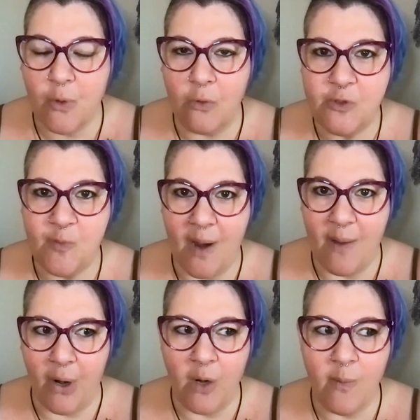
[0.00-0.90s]
up the road to
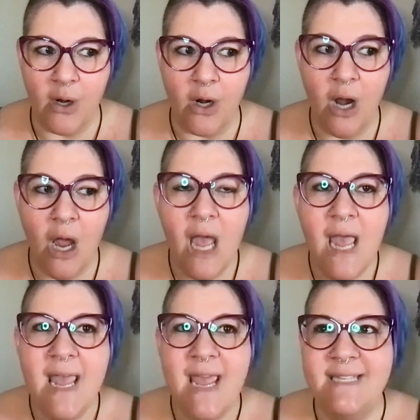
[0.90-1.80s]
my barber,
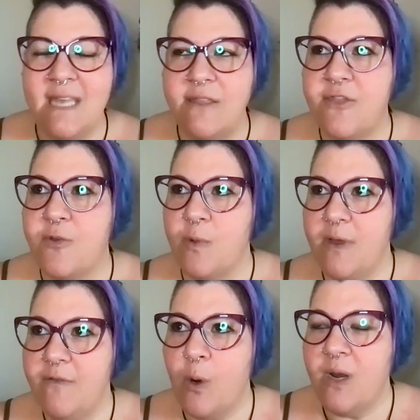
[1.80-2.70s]
it's at
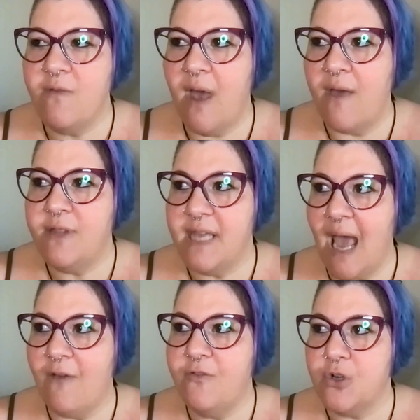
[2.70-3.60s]
3:45 in
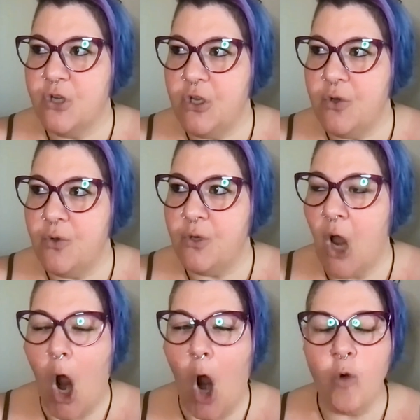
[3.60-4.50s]
the
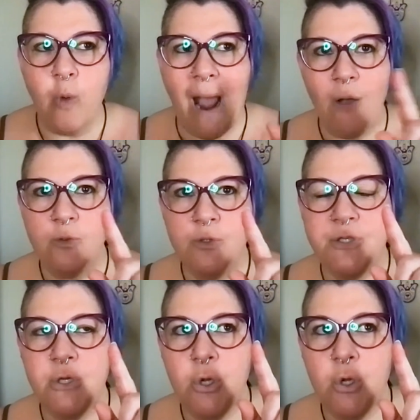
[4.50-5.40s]
afternoon.
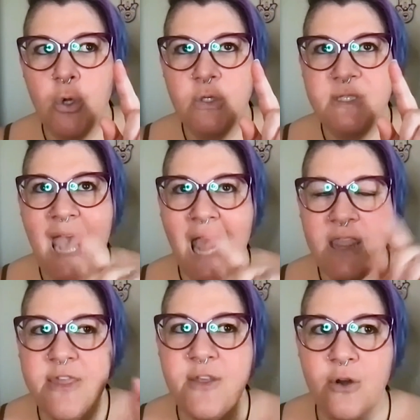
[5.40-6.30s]
Around
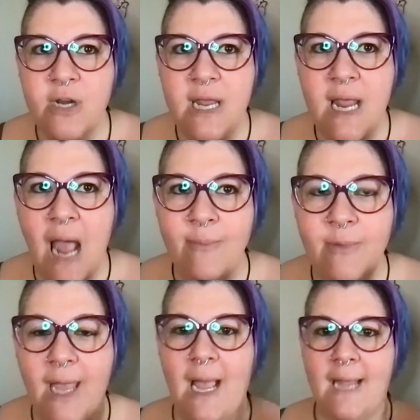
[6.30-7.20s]
10:30,
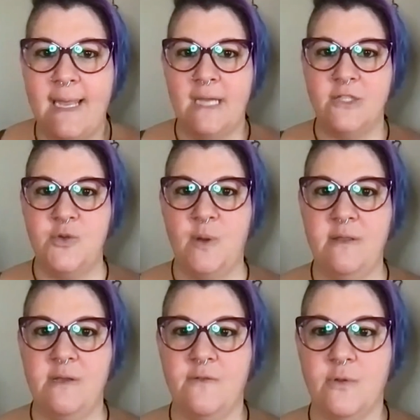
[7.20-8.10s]
I'm like, I can't do
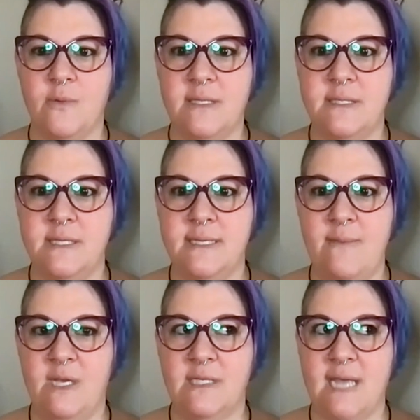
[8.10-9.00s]
anything for the rest of the
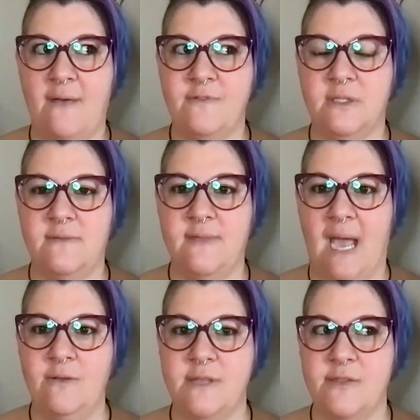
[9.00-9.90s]
day because I have to leave the
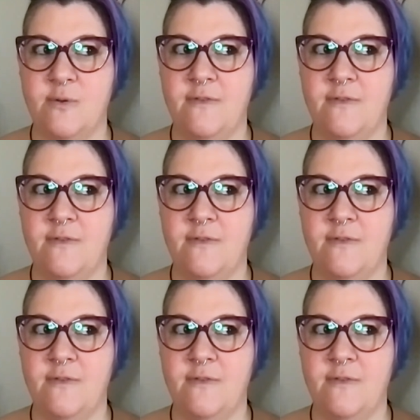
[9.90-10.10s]
house at